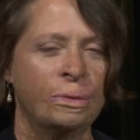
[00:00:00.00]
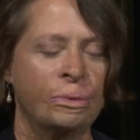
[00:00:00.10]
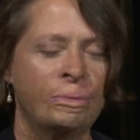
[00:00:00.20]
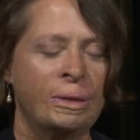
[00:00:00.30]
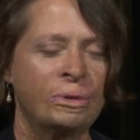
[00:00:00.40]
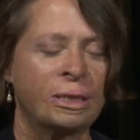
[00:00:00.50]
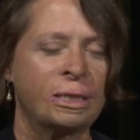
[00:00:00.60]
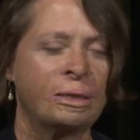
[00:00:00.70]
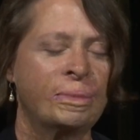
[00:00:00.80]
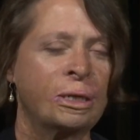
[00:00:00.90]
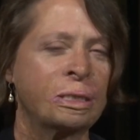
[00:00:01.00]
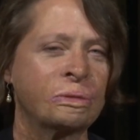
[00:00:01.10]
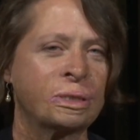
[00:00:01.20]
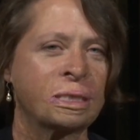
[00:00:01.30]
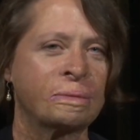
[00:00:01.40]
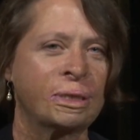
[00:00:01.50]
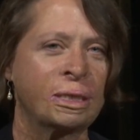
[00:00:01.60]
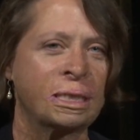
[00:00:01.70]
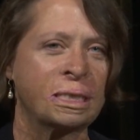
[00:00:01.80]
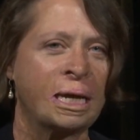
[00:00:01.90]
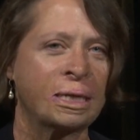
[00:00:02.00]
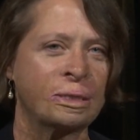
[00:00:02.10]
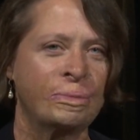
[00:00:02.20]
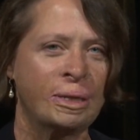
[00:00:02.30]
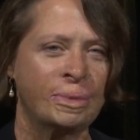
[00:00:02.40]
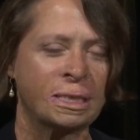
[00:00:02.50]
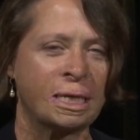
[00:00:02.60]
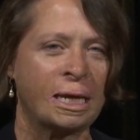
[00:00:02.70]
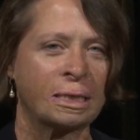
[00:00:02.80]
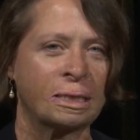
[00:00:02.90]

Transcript: Remember that the Americans with Disabilities Act, Amendments Act,